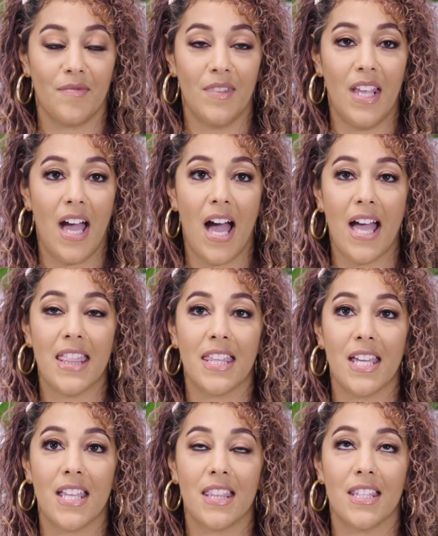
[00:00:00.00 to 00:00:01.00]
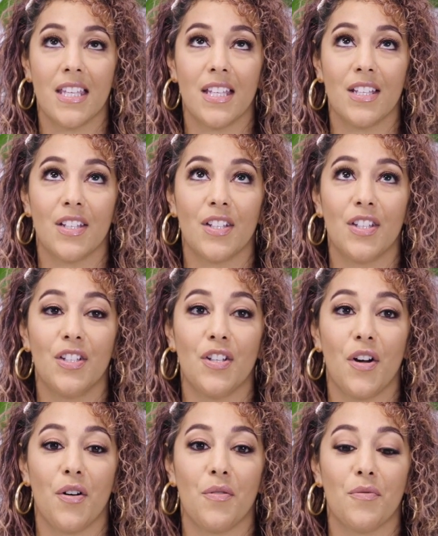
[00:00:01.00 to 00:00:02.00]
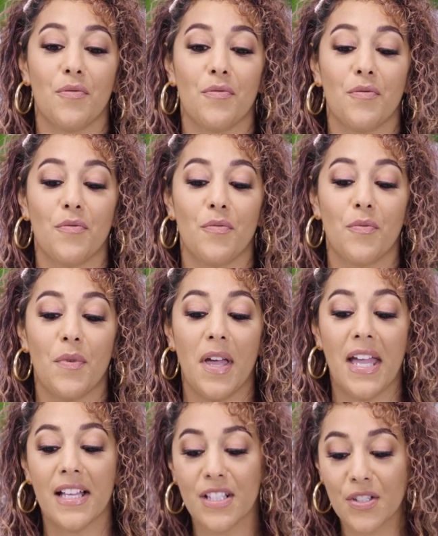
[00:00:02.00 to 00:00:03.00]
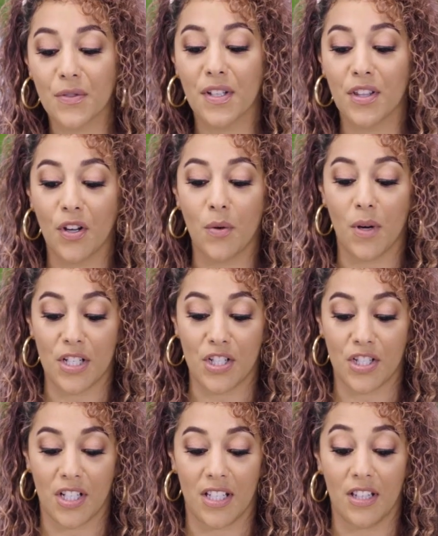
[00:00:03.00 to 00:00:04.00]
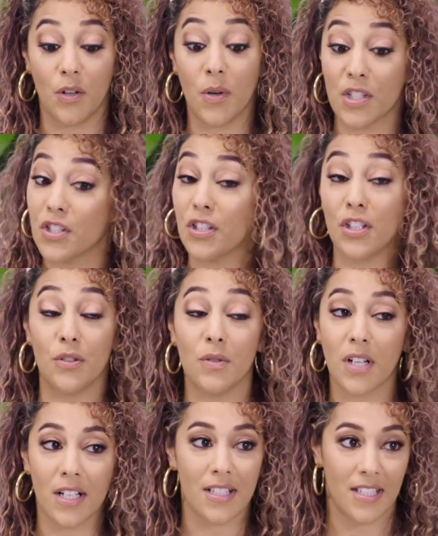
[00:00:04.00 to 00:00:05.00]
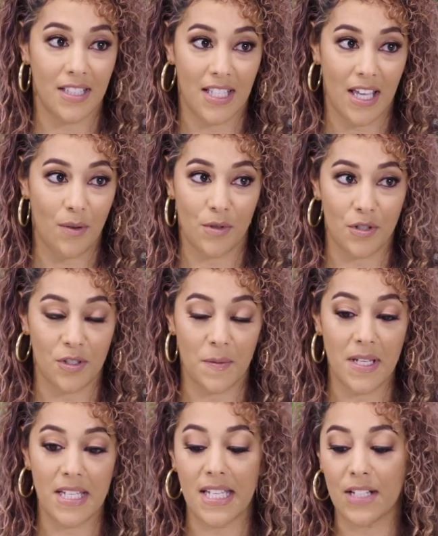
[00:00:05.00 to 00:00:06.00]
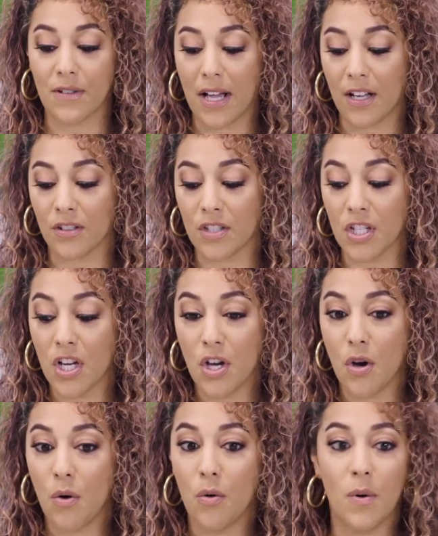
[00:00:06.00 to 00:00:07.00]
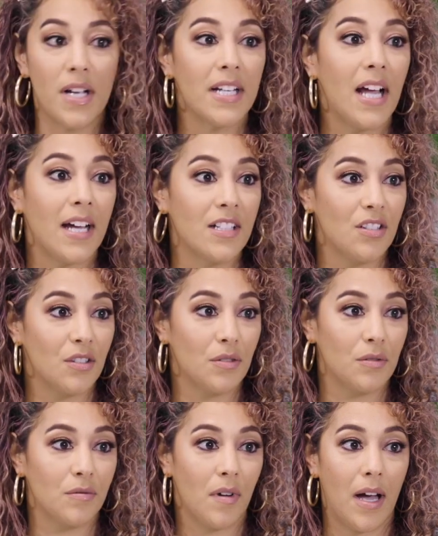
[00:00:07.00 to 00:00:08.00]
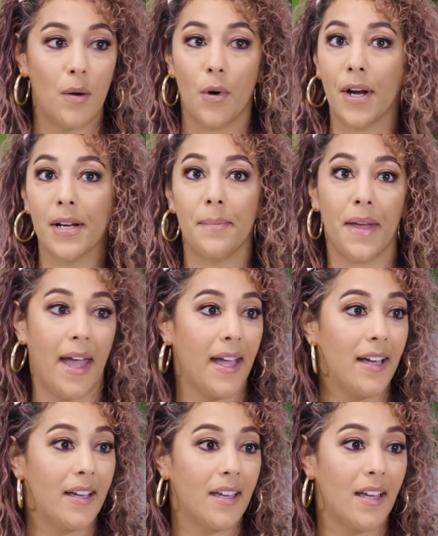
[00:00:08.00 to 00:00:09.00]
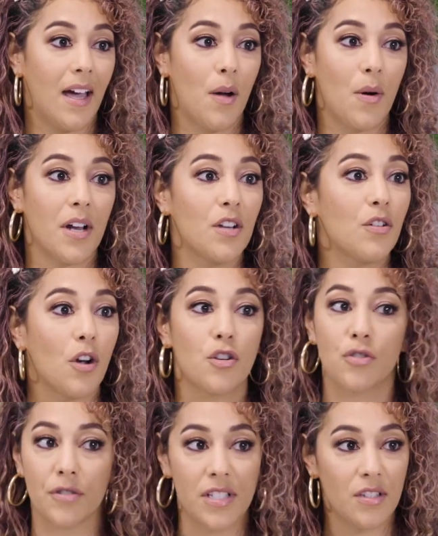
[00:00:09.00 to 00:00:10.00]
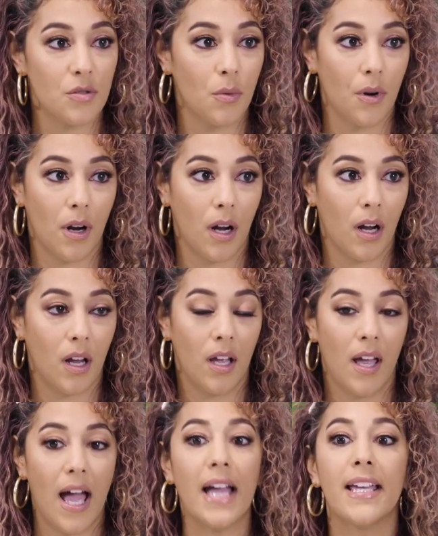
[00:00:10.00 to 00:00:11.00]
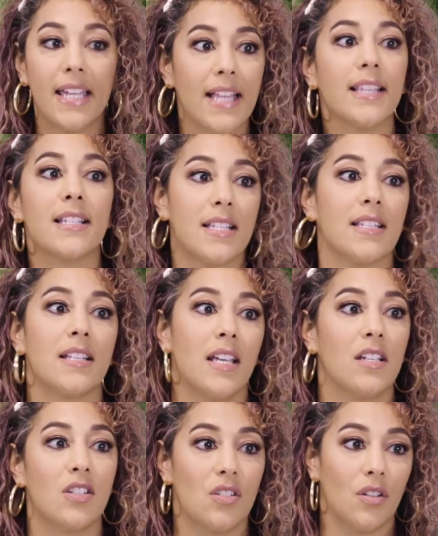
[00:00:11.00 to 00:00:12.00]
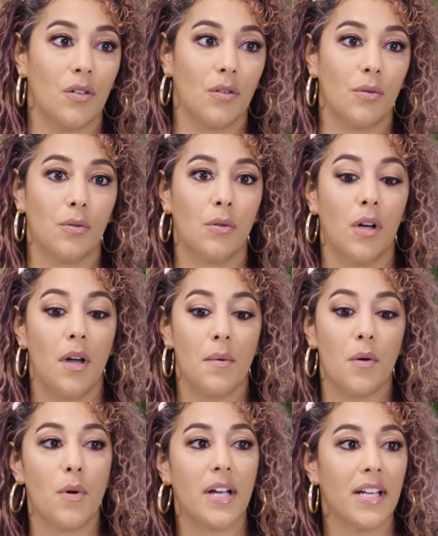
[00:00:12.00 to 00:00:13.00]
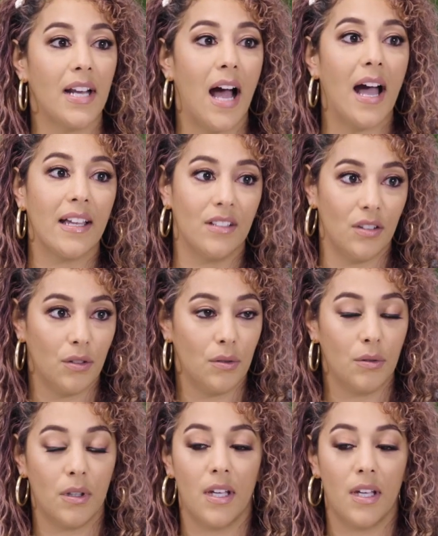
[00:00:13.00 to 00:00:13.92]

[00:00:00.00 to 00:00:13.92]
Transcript: Yeah, I think that, you know, answering the question that you constantly get when you're speaking around, well, what can I do? I work at a bank. I work at a grocery store. I get this as an issue, but what can I do?